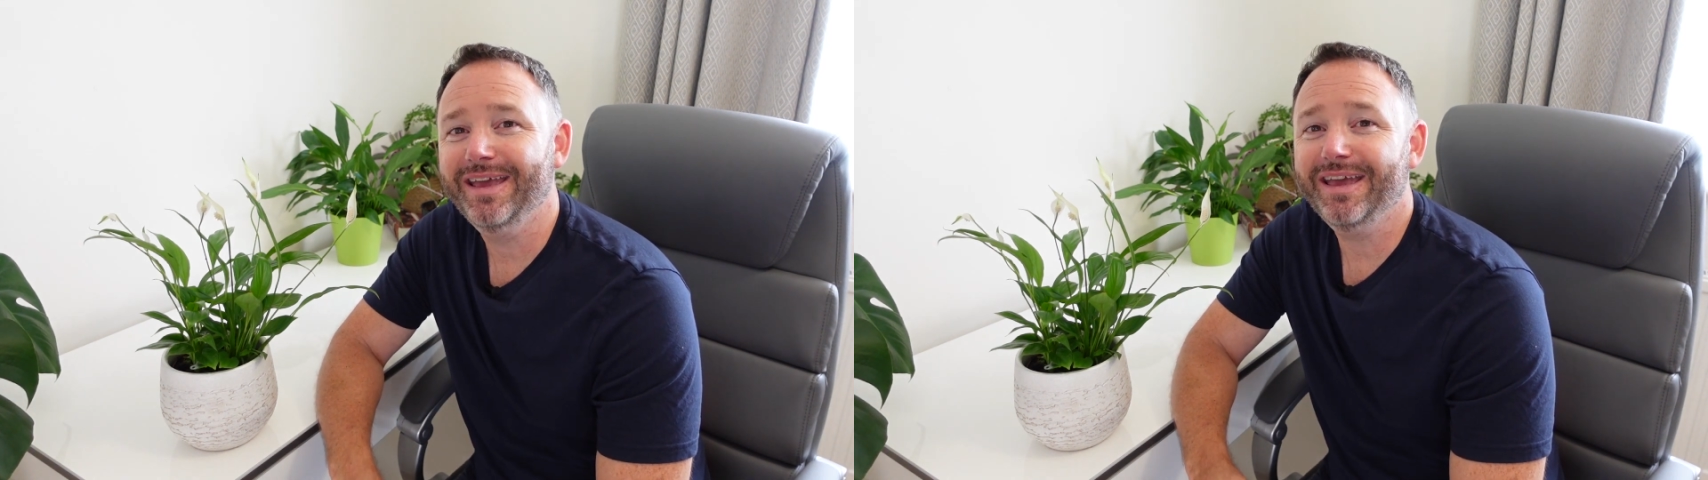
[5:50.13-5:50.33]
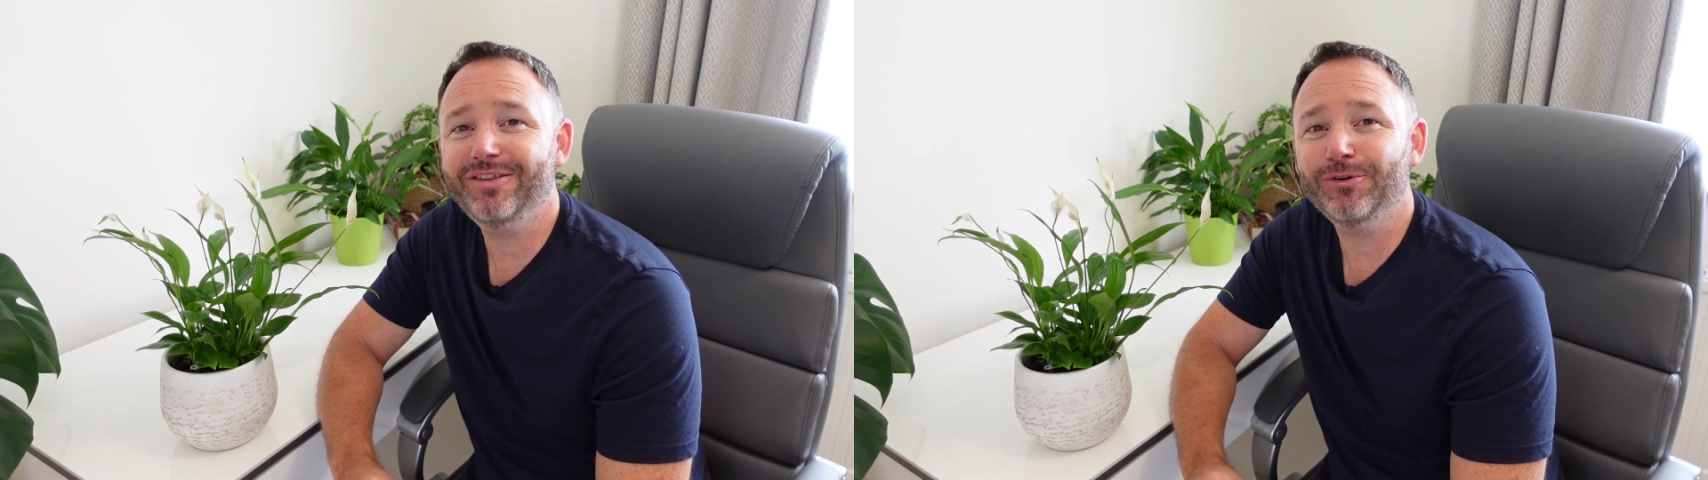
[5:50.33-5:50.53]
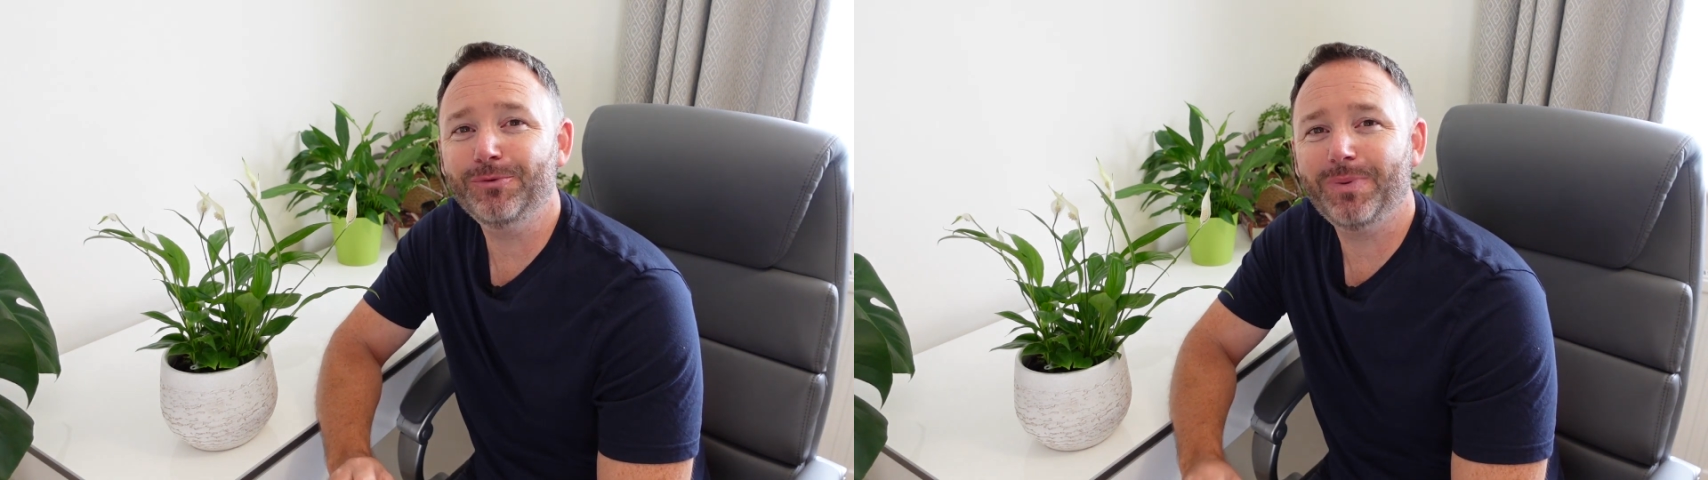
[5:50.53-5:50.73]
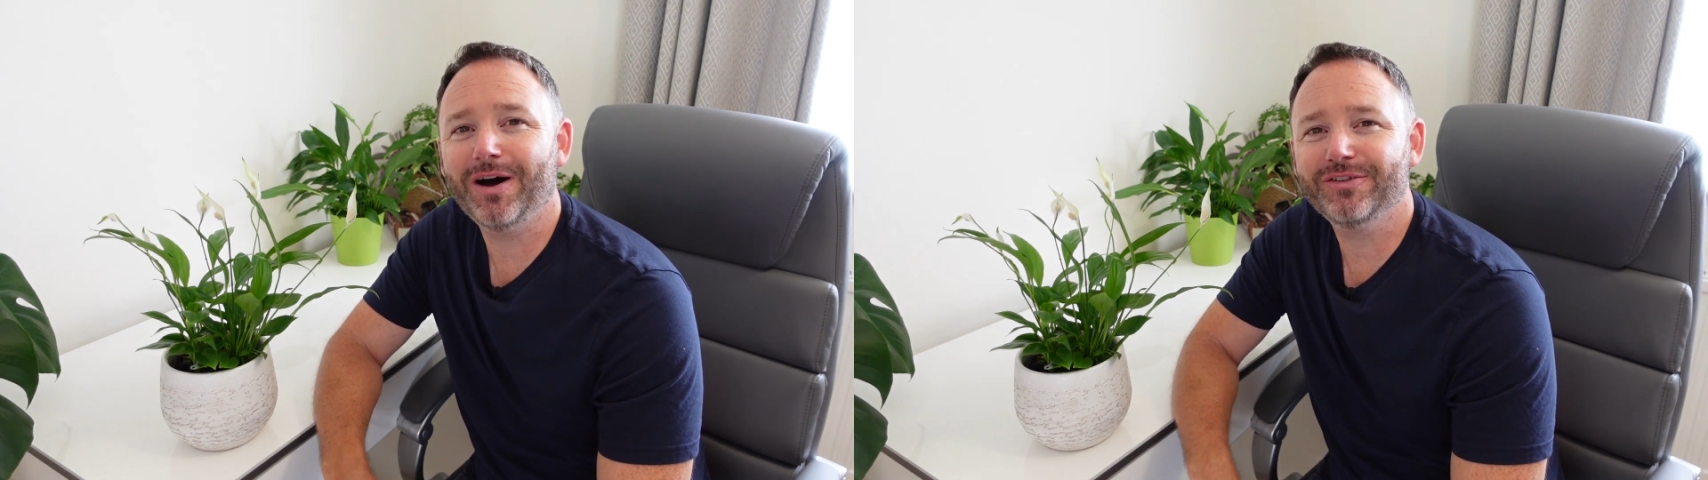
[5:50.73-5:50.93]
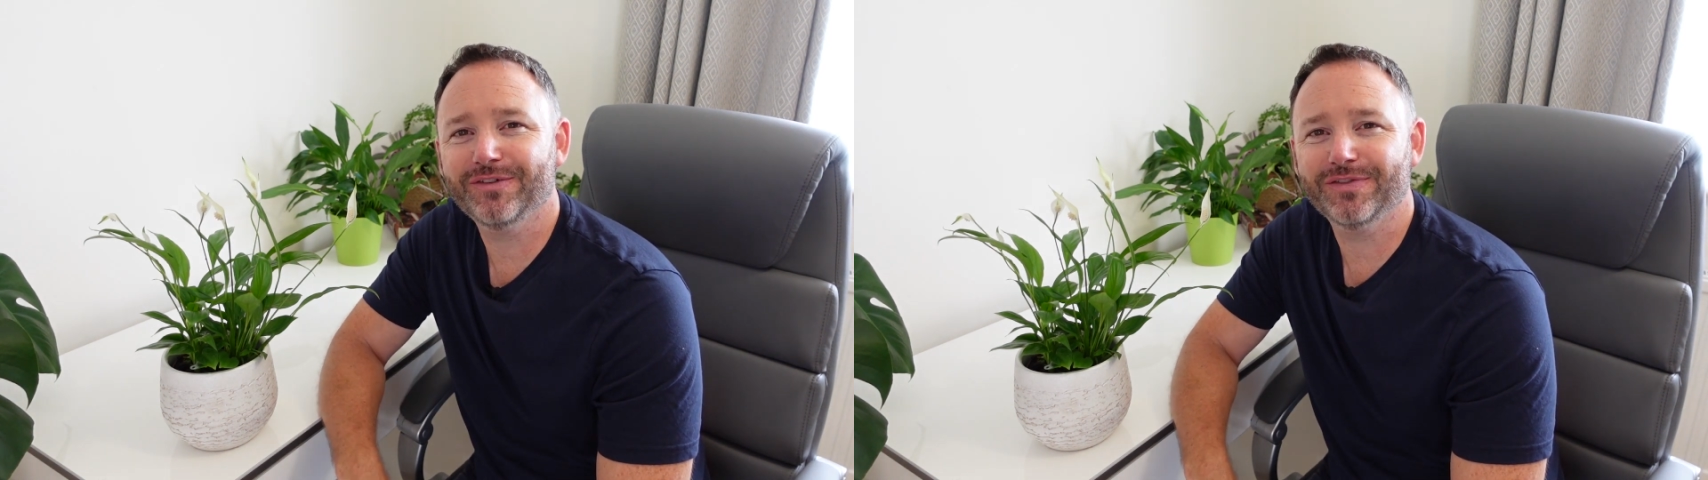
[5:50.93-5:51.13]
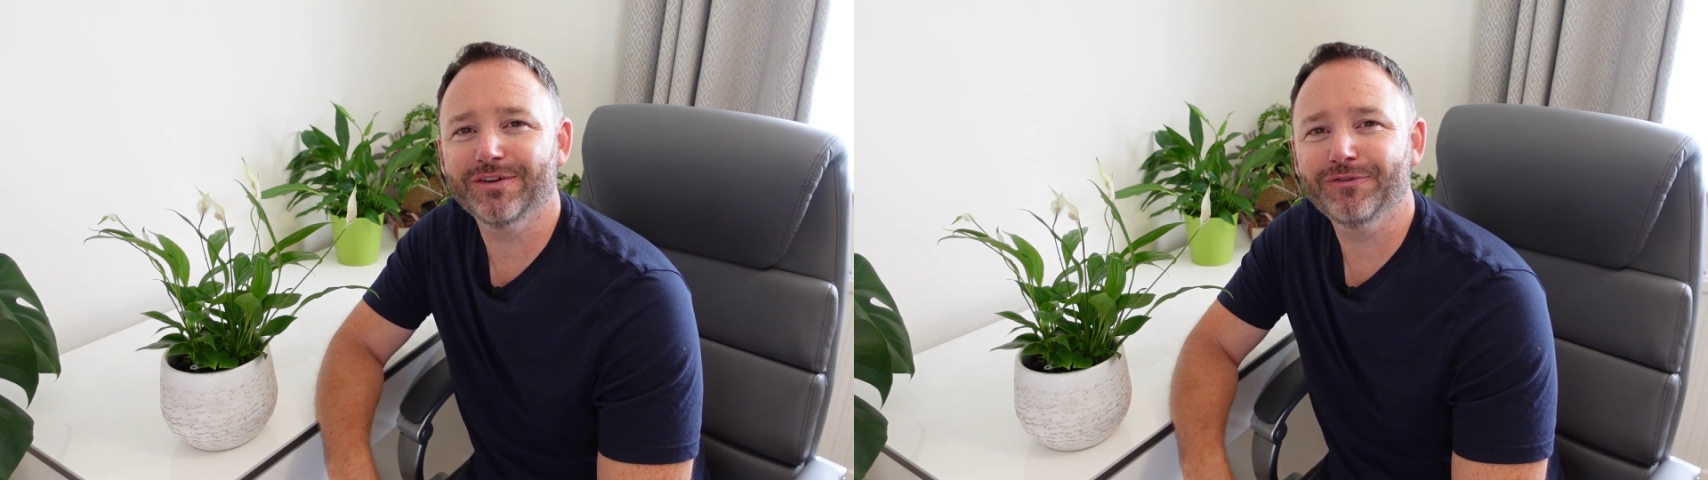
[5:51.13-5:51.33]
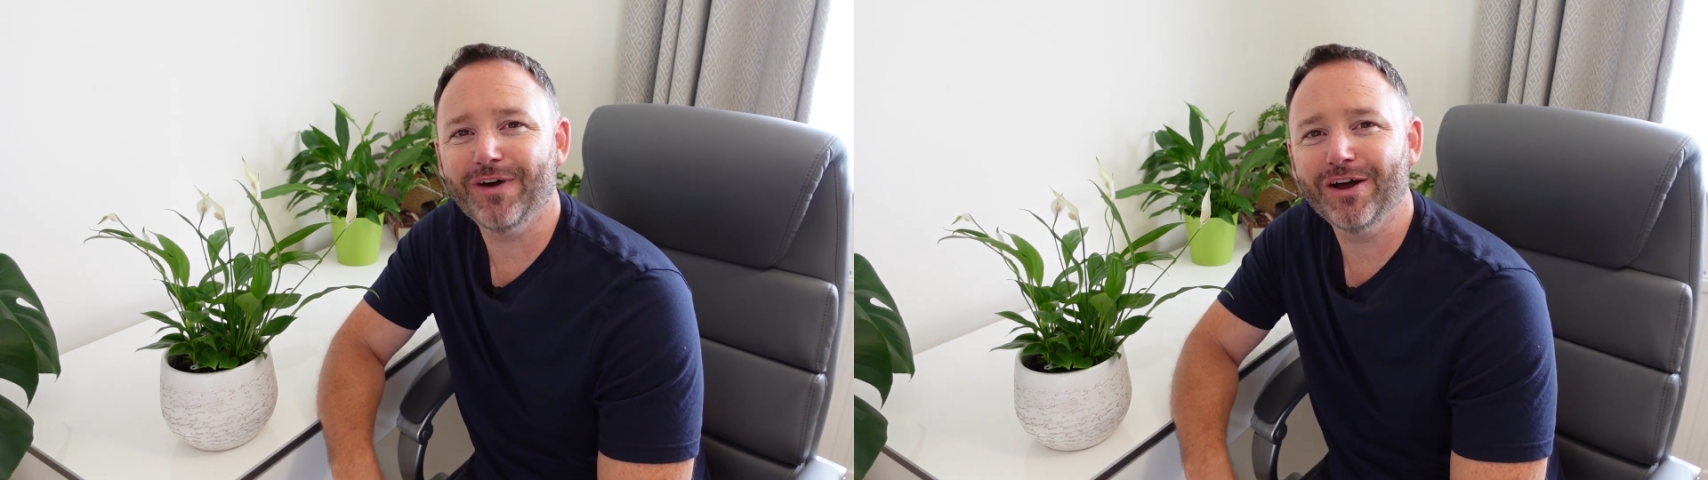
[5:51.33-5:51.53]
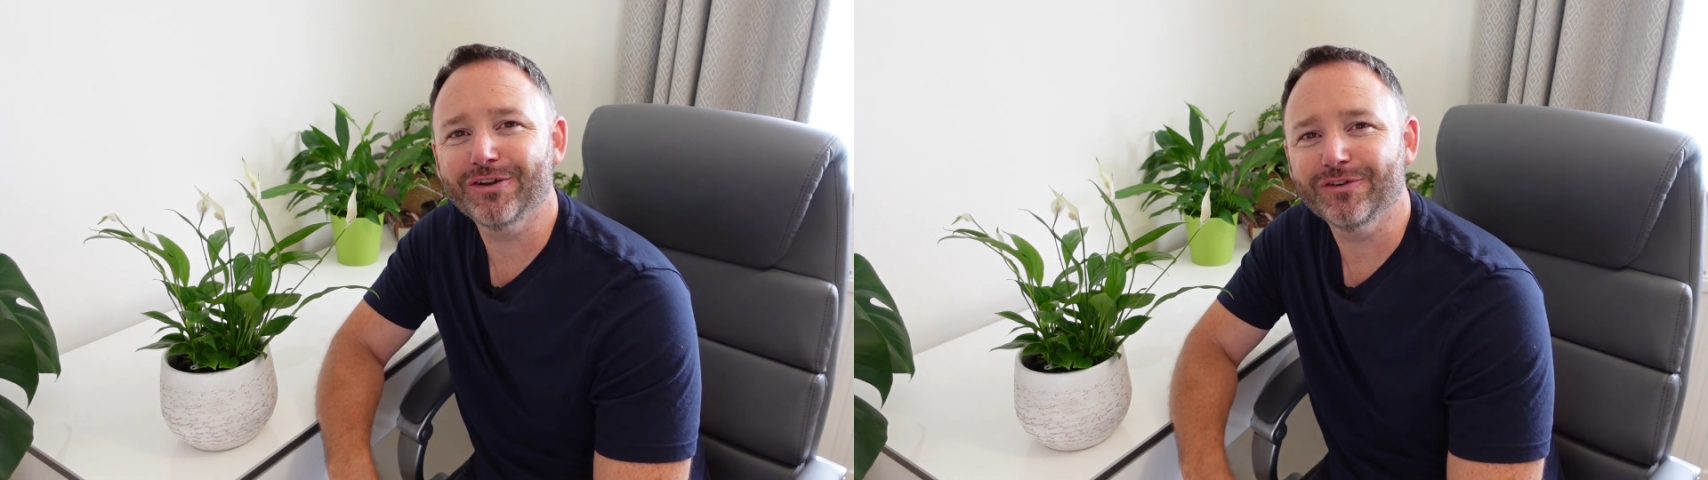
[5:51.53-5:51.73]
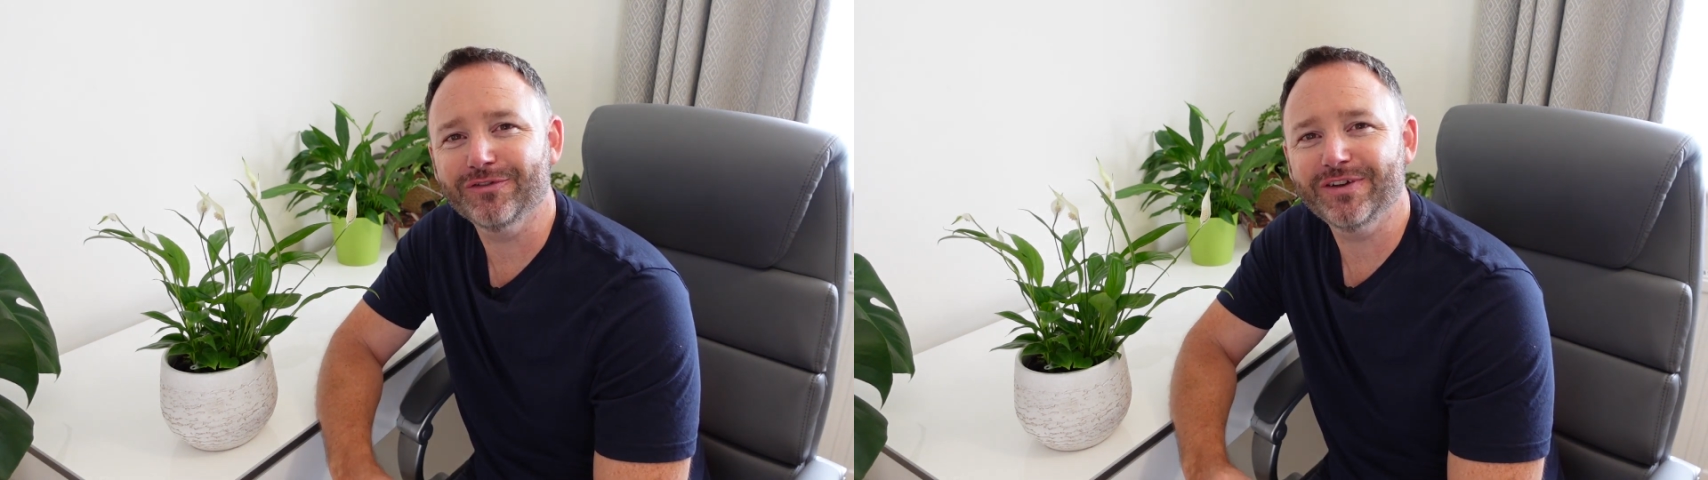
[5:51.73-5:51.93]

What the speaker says: It's all part of the fun of